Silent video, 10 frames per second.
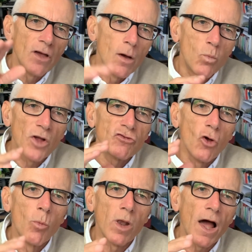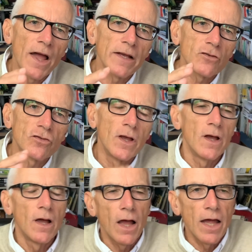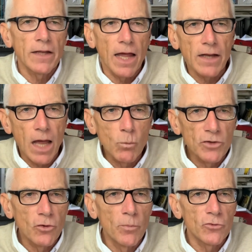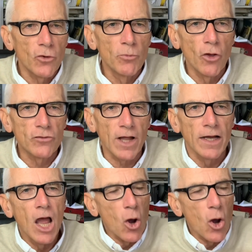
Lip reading: what Tom likes and what Tom doesn't like?